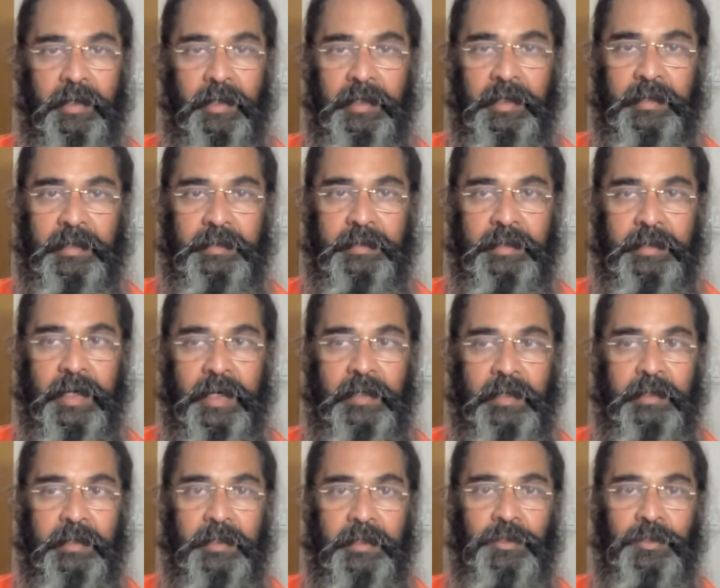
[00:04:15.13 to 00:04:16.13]
It doesn't,
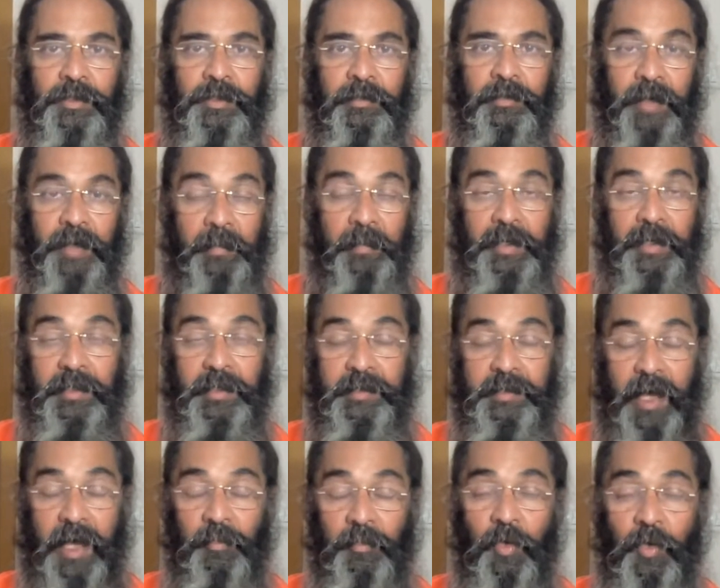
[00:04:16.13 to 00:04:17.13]
he's
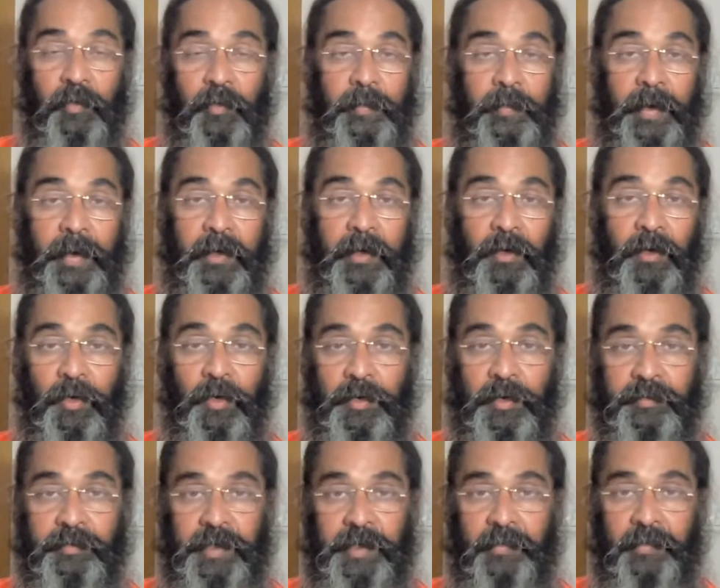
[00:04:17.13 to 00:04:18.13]
Sambhavapaya, a lot
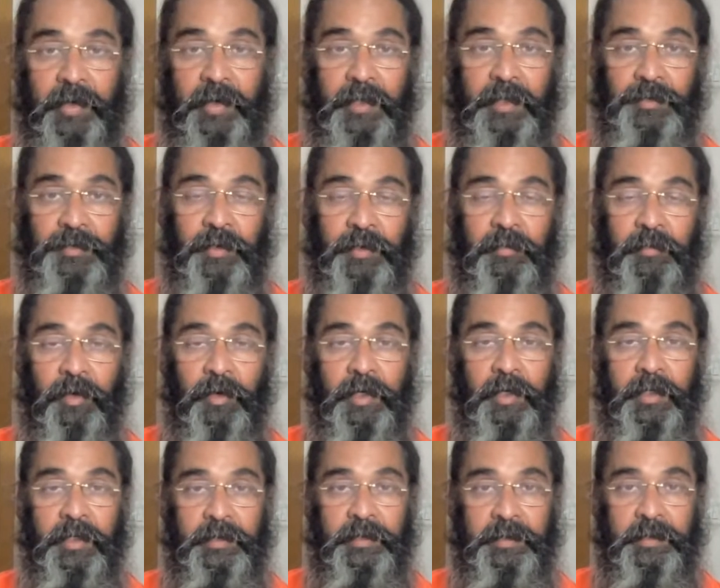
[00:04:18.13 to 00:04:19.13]
of sadhanas we have
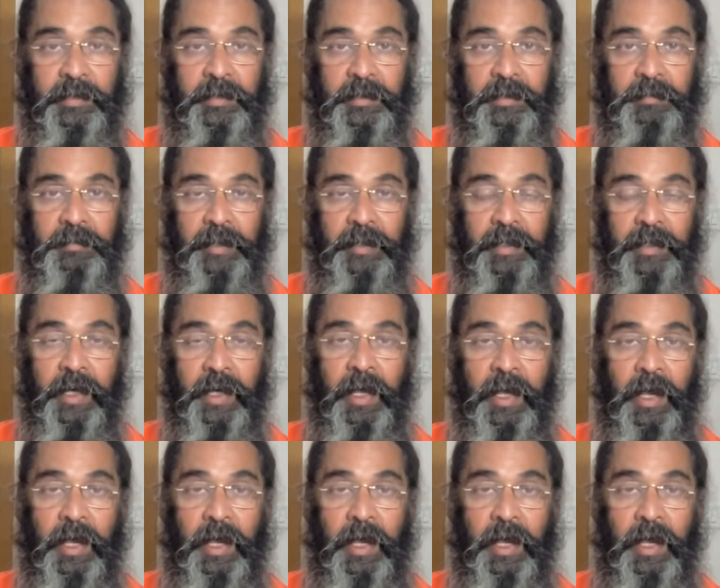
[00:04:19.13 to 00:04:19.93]
already discussed, but